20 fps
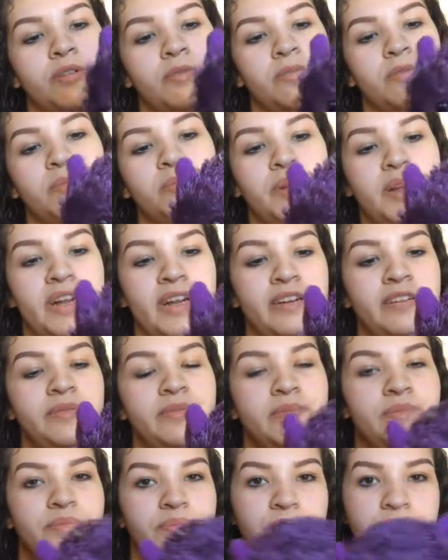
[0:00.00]
purple bear.
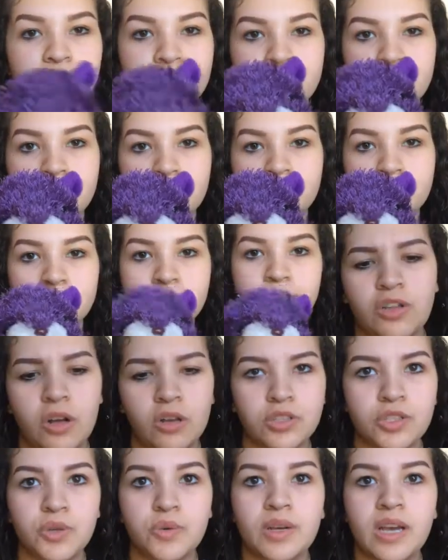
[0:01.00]
She
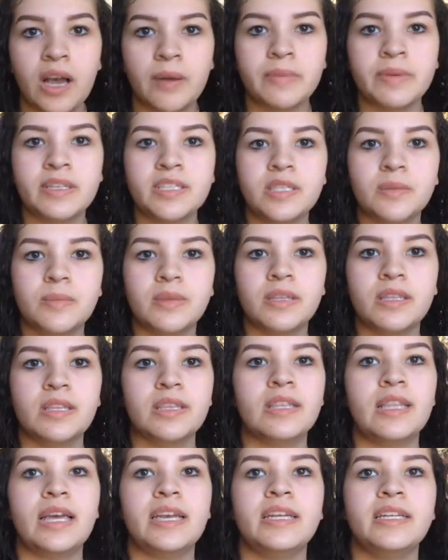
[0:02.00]
also got me some of the
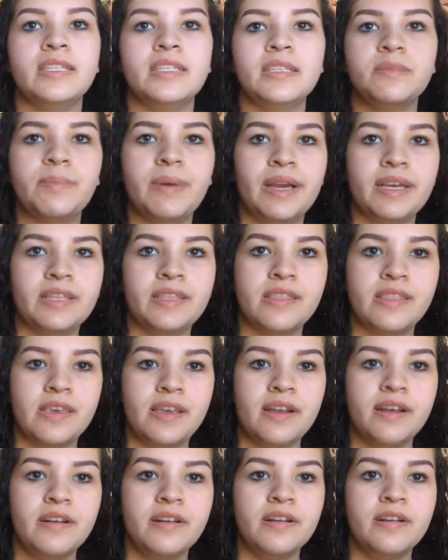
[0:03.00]
lights back
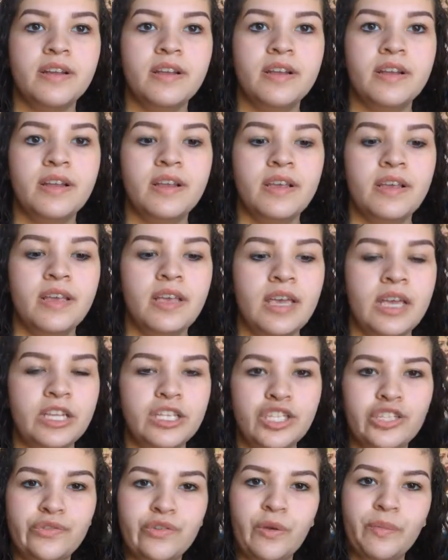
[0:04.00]
there
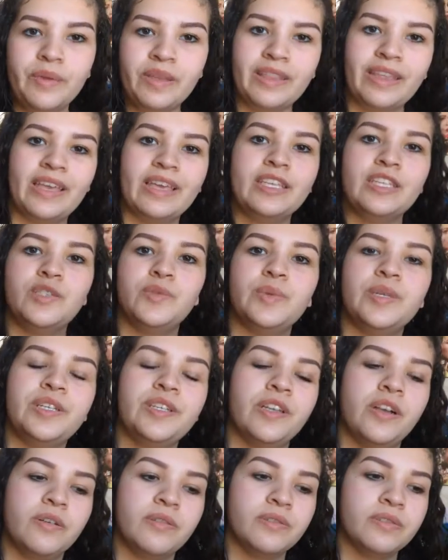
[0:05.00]
and she wrote me like a
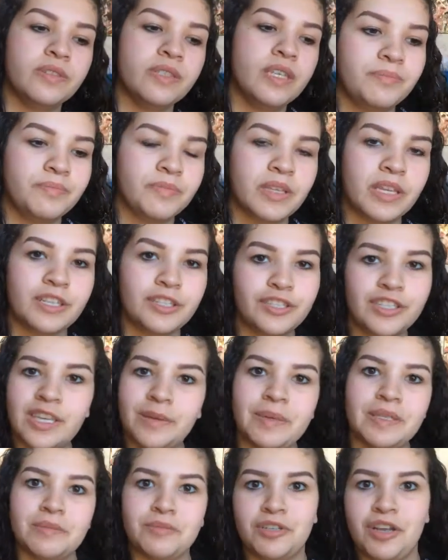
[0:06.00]
sweet note and she
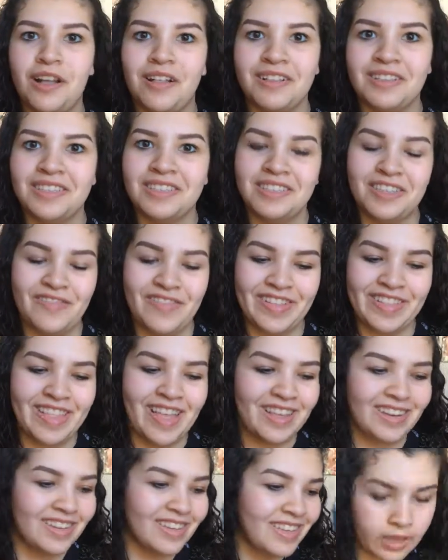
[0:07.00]
gave me some chocolates and stuff like
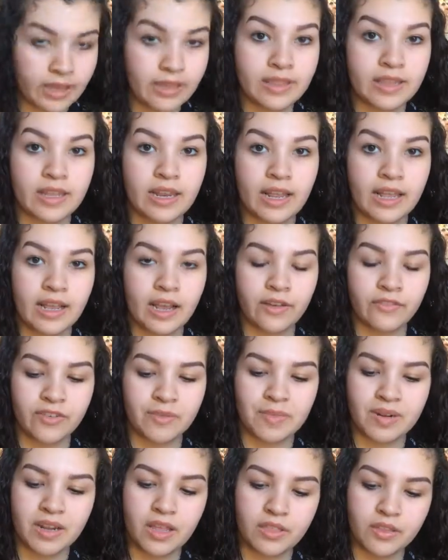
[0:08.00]
that. And then I got
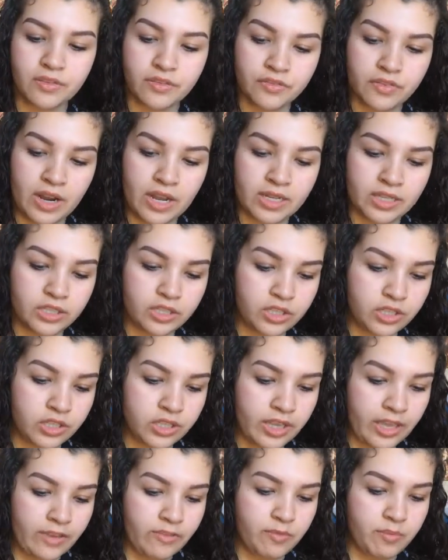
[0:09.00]
from another friend, she
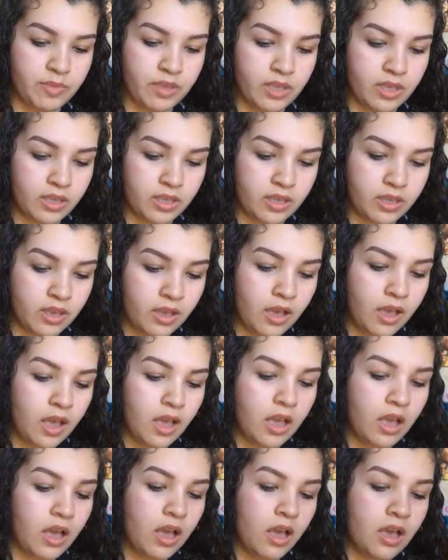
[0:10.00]
gave me
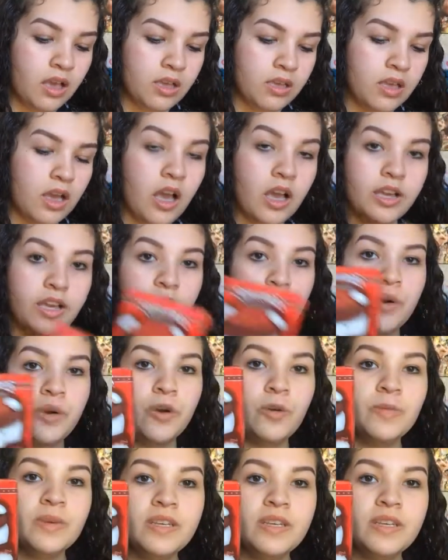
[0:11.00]
hot cocoa